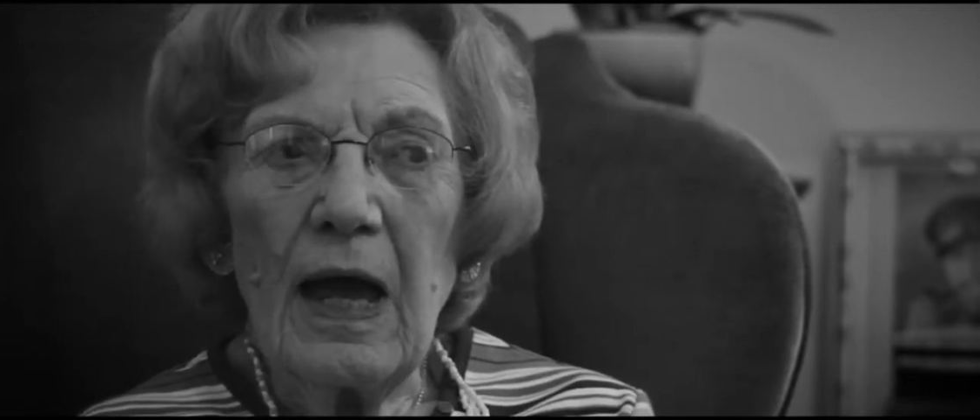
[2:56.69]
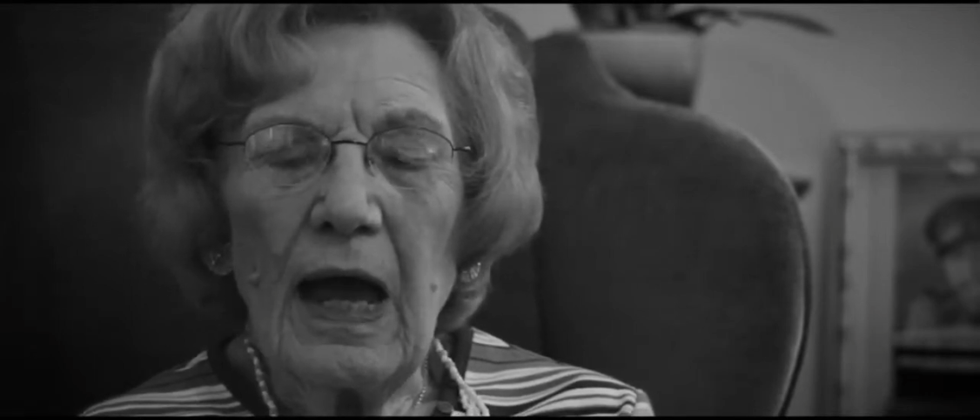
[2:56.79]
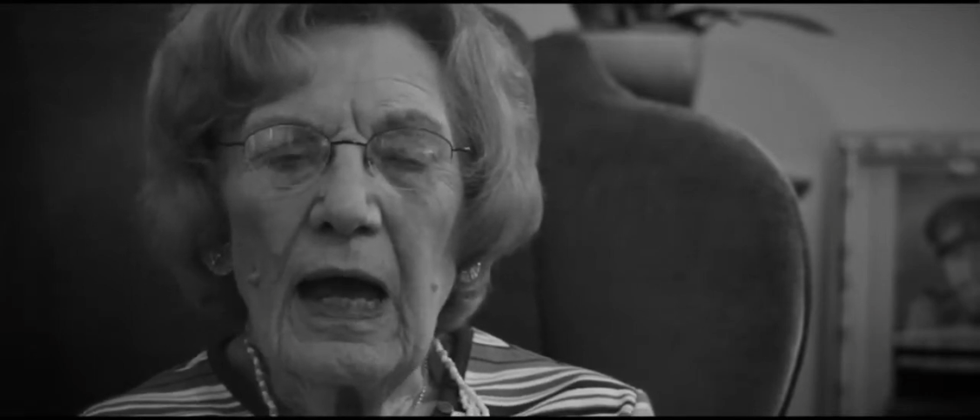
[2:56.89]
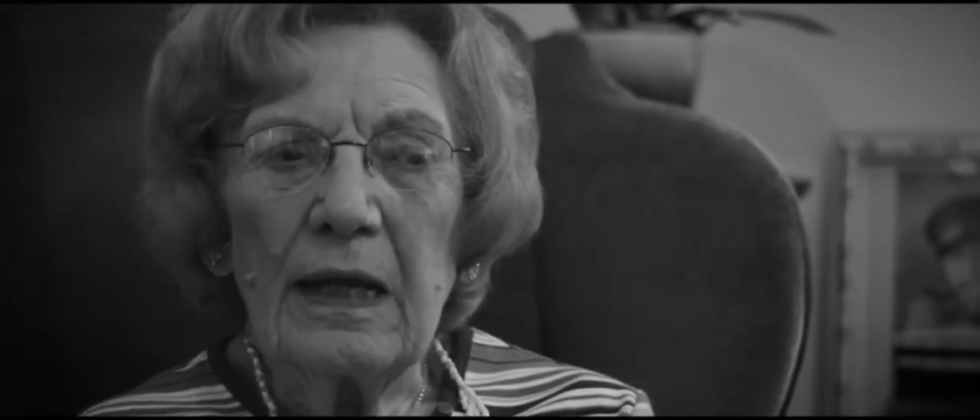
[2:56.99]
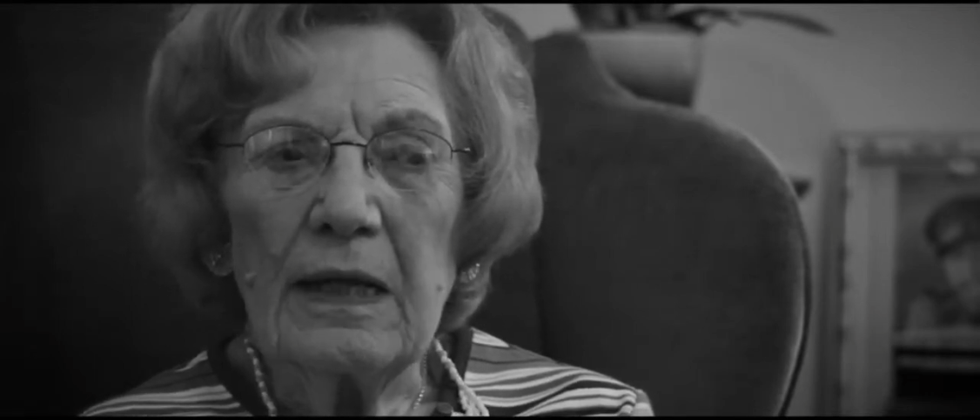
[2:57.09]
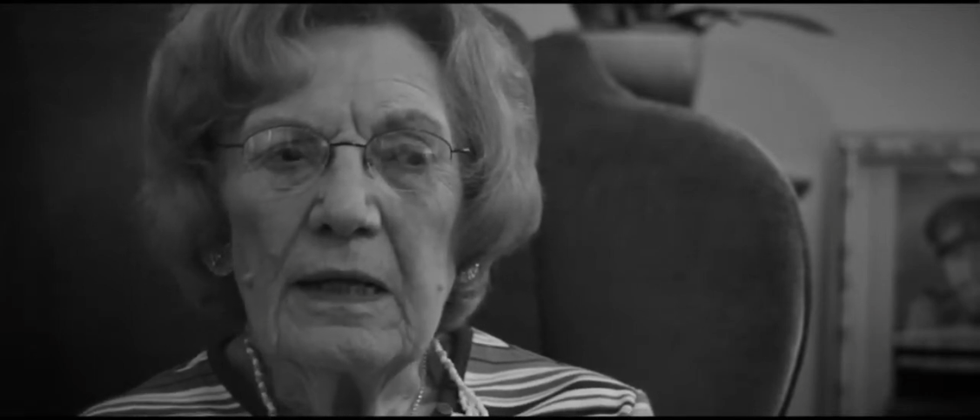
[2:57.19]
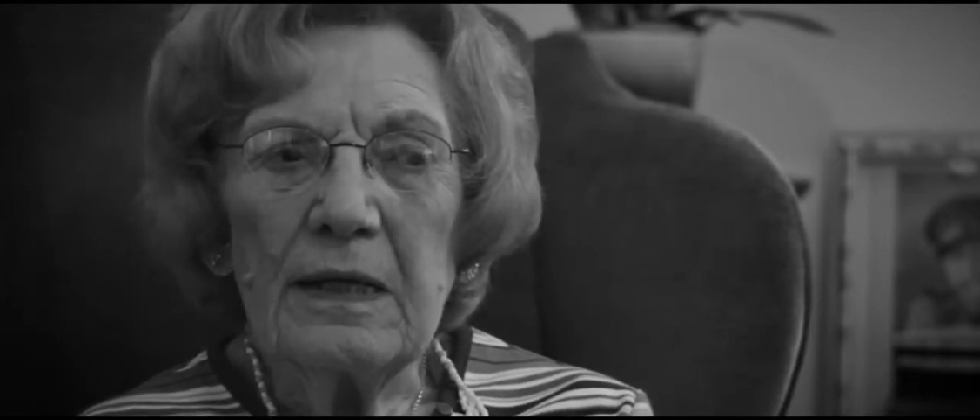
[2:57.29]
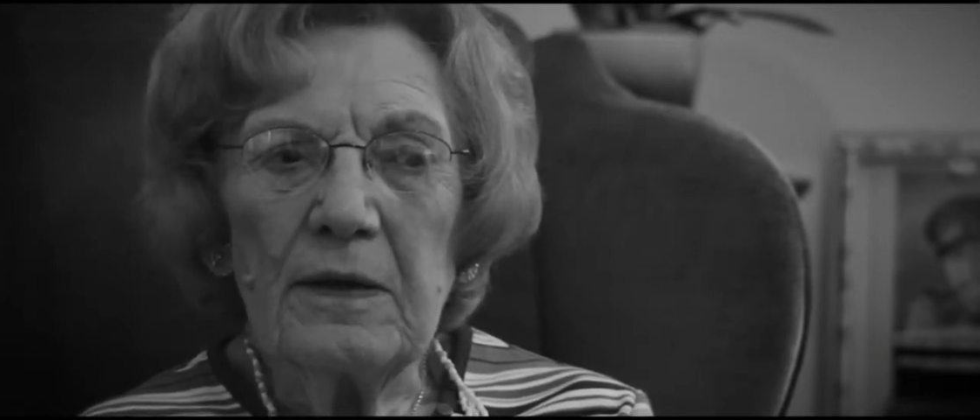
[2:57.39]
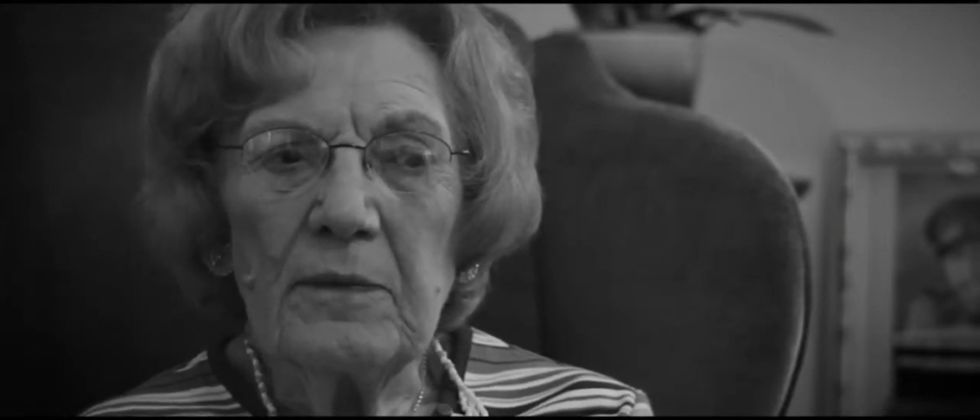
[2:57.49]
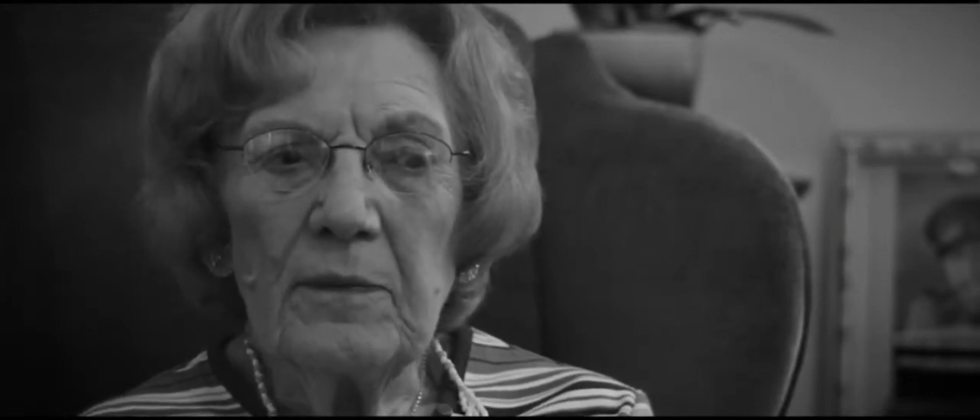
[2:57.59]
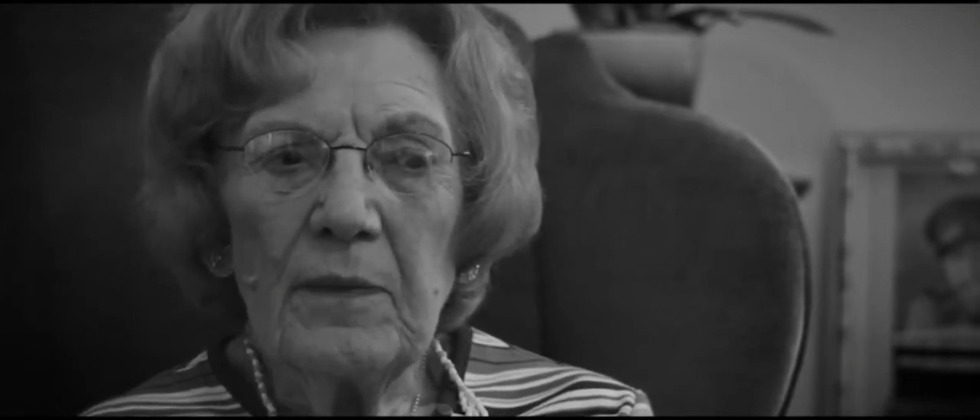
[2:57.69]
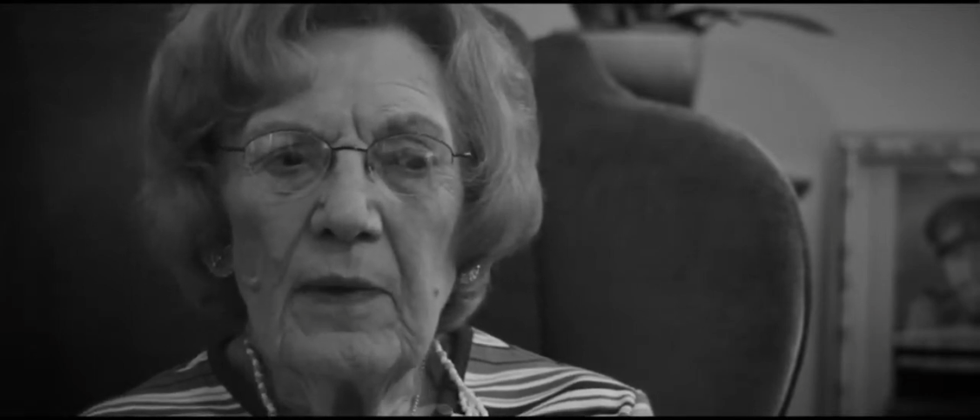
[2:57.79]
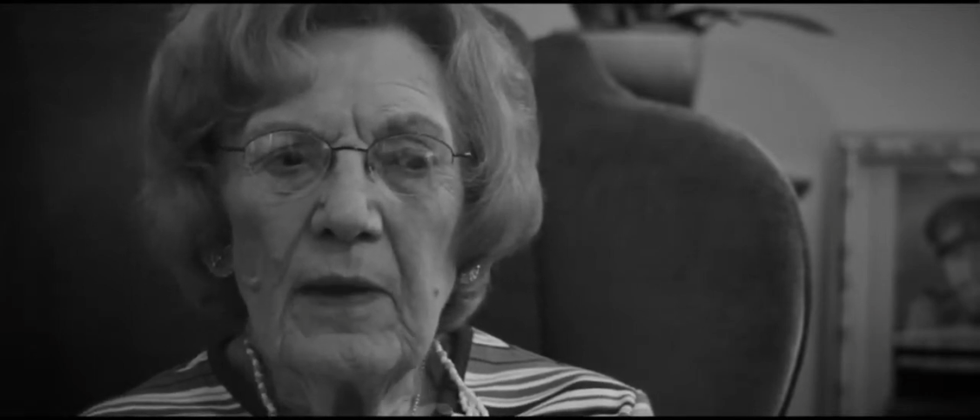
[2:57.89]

And